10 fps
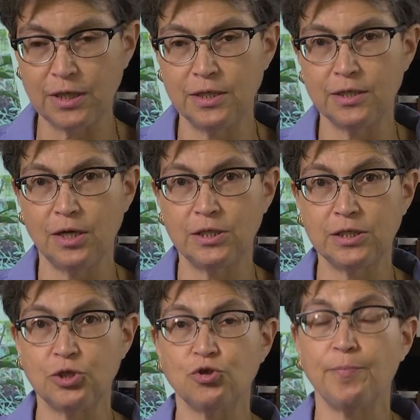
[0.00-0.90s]
is, is
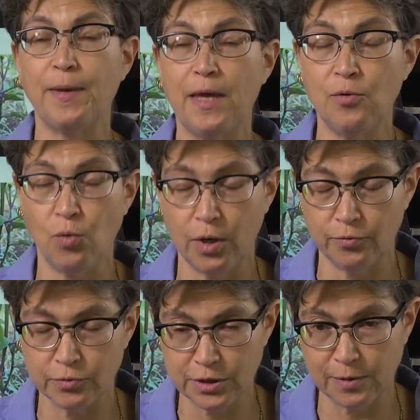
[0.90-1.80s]
the
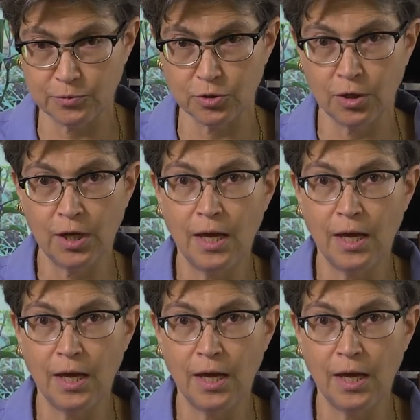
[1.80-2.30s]
TRPA1 receptor,